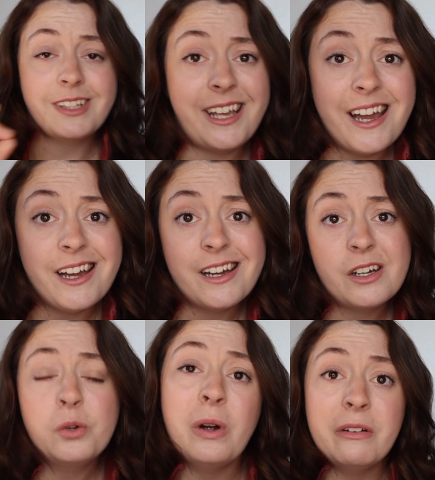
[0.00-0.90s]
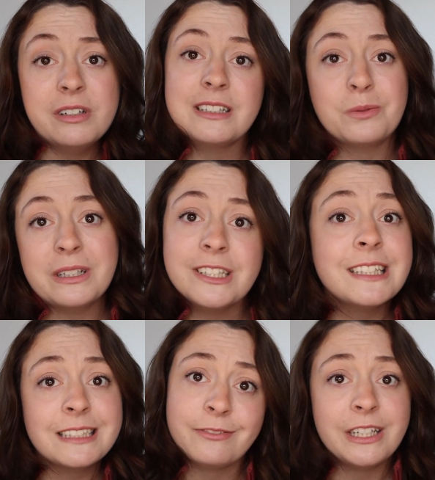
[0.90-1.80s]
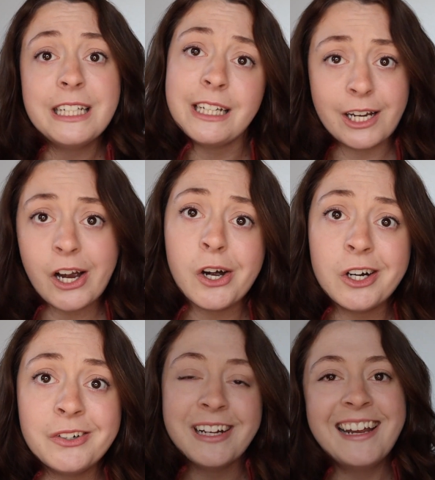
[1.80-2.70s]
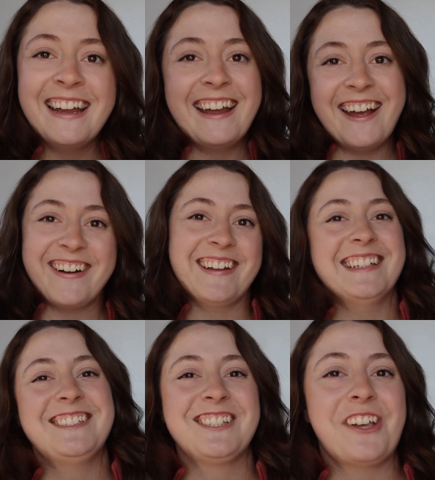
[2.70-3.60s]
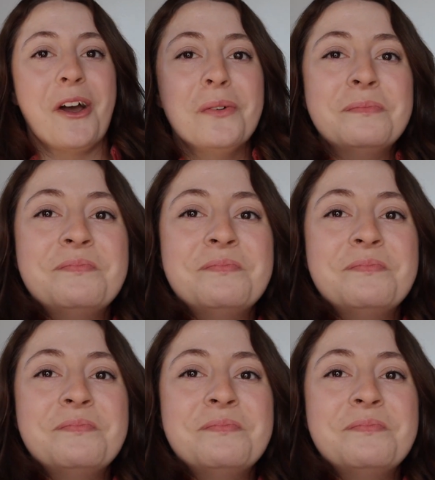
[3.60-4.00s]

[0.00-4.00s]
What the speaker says: Yeah, whoever is watching this video. Okay, let's just go.